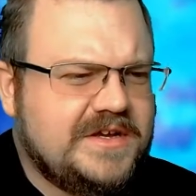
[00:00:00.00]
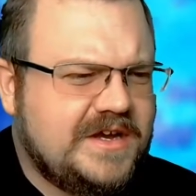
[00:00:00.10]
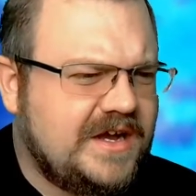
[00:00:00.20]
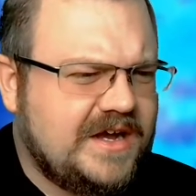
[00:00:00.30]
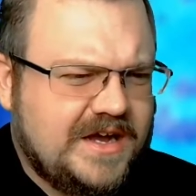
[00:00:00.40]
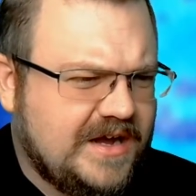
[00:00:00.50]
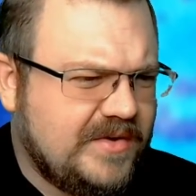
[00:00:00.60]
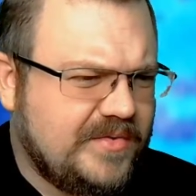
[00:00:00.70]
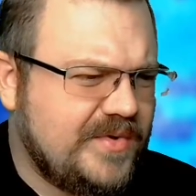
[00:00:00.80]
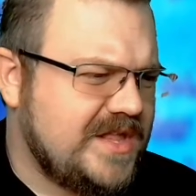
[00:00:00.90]
the
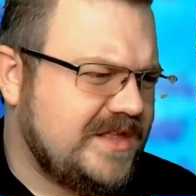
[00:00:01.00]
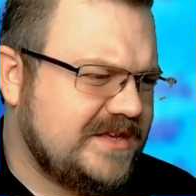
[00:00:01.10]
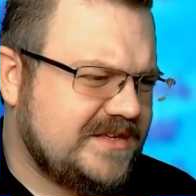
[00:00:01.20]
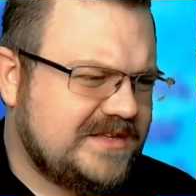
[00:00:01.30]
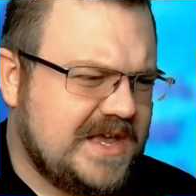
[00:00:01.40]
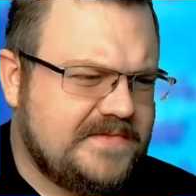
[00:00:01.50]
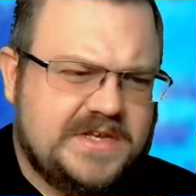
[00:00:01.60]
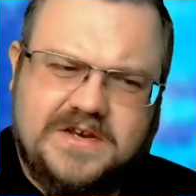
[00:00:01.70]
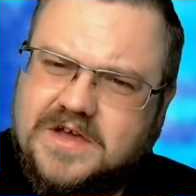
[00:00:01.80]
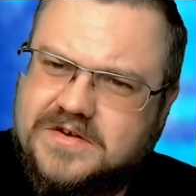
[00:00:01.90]

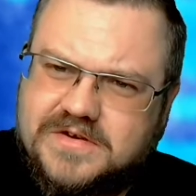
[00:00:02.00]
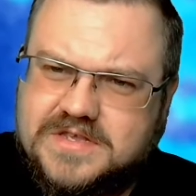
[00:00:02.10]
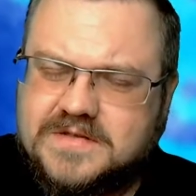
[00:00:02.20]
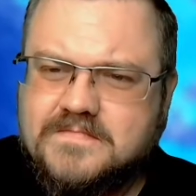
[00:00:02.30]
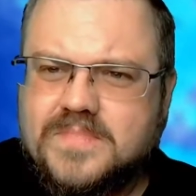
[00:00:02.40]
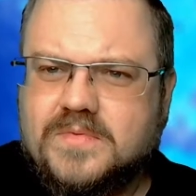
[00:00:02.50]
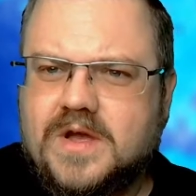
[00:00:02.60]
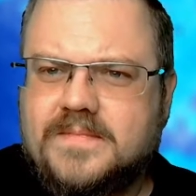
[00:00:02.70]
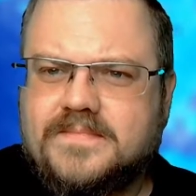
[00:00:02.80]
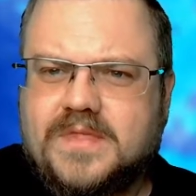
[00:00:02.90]
1700s, right?